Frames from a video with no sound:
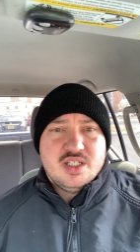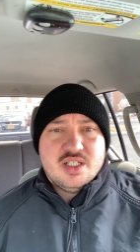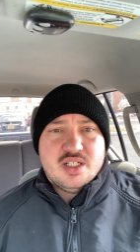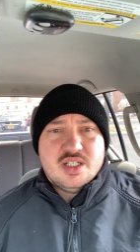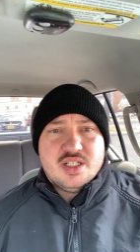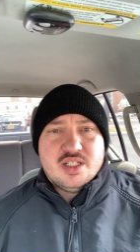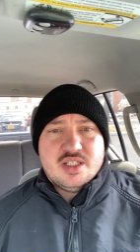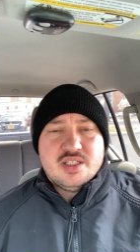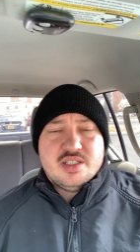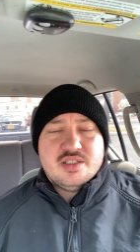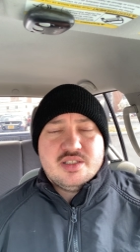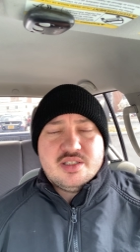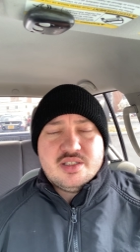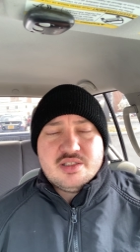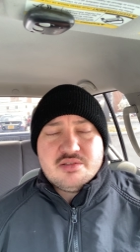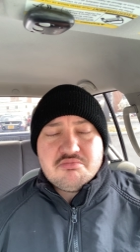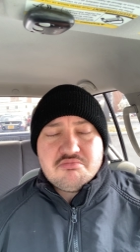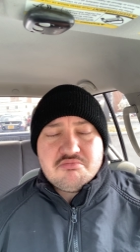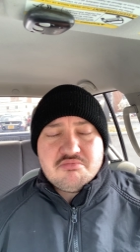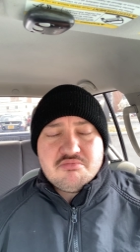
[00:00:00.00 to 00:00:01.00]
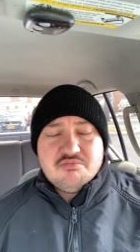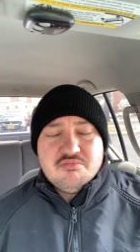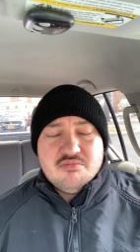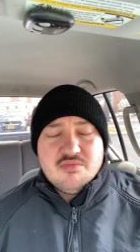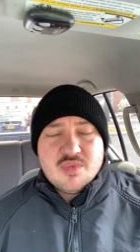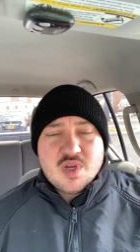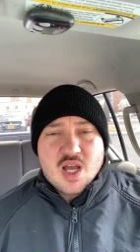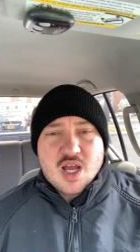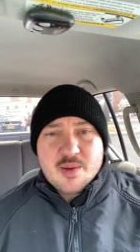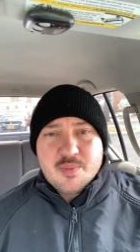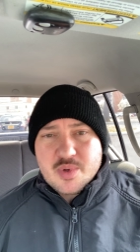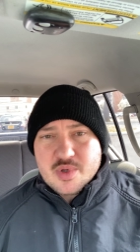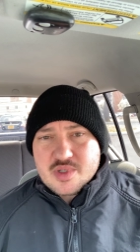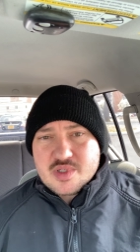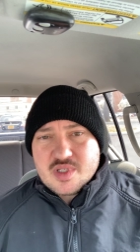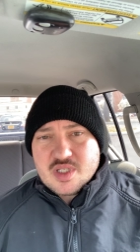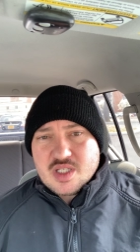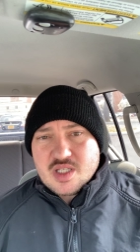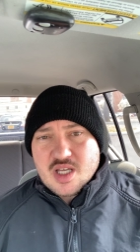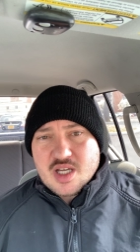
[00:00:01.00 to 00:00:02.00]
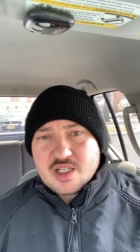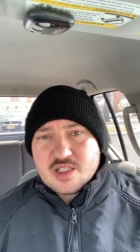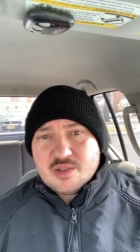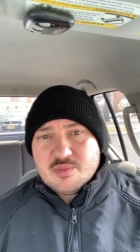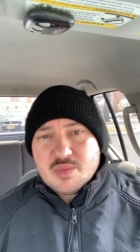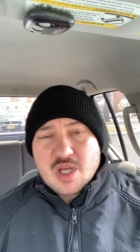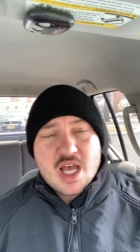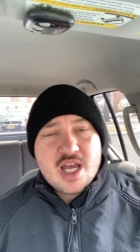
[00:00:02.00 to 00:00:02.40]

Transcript: Uh, I personally liked him.